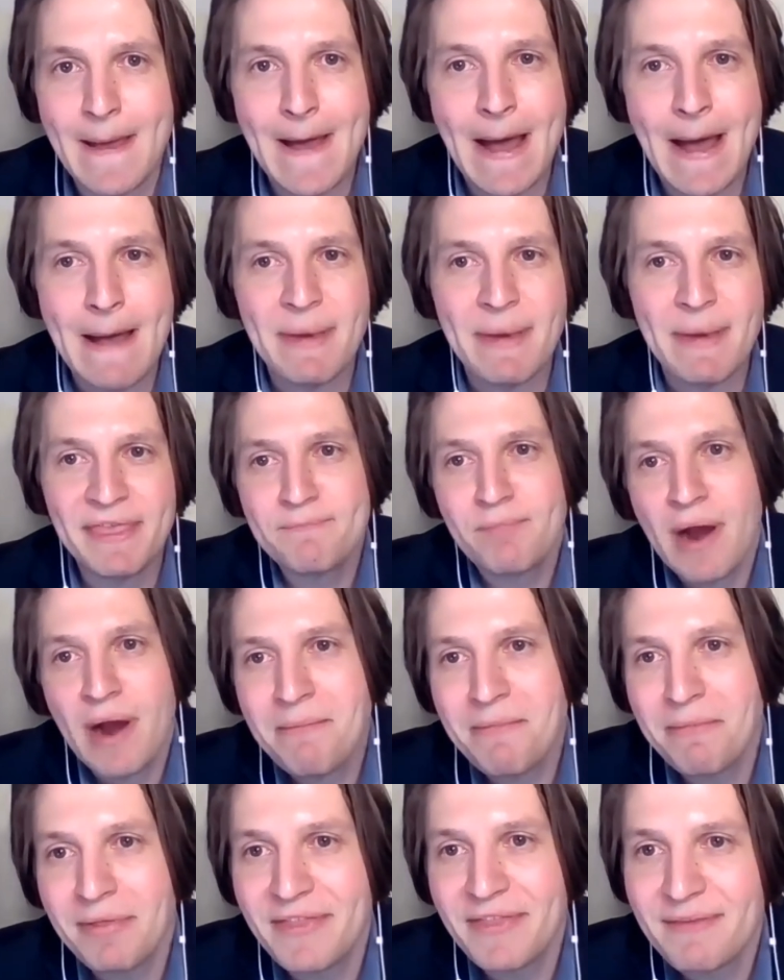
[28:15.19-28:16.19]
Um, I think
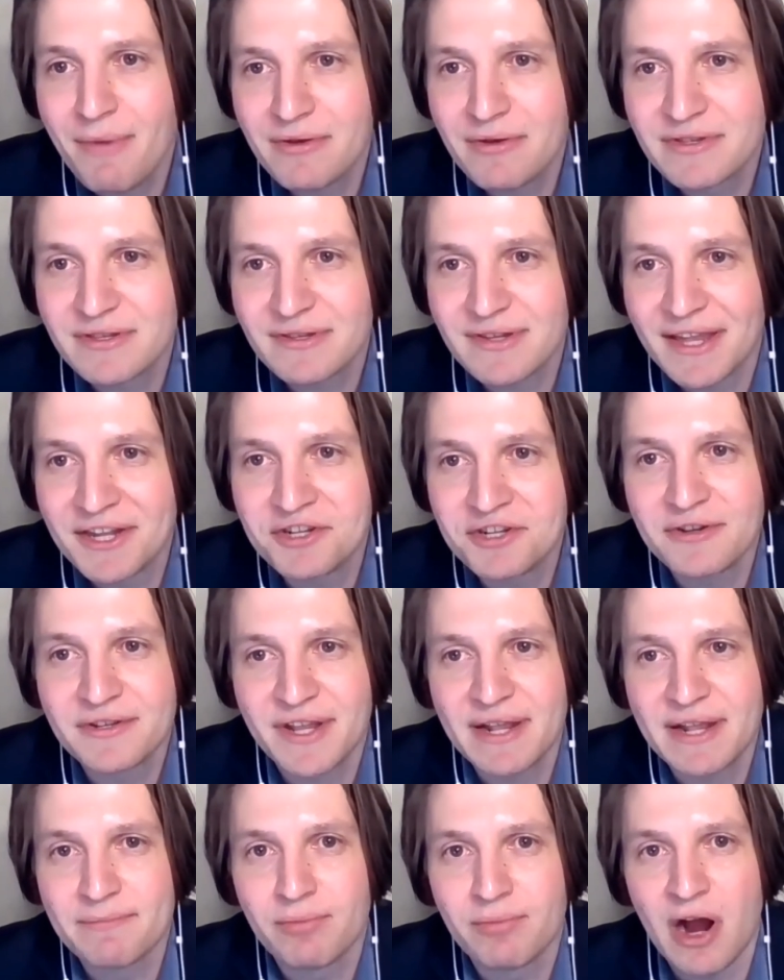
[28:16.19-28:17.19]
probably the most
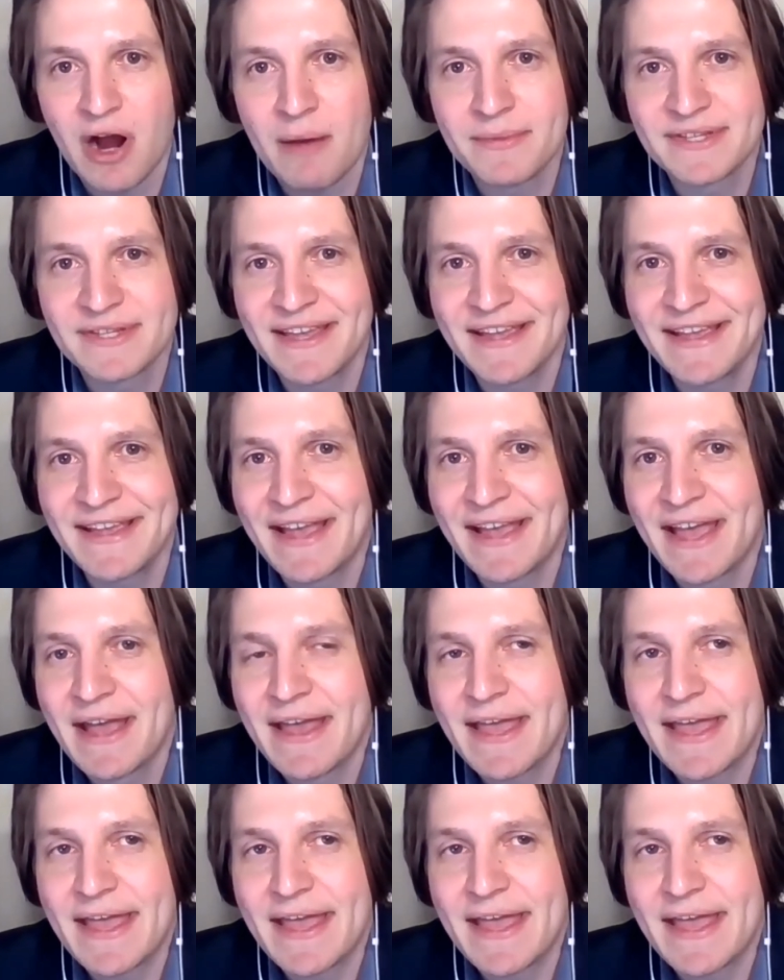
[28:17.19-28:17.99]
interesting and promising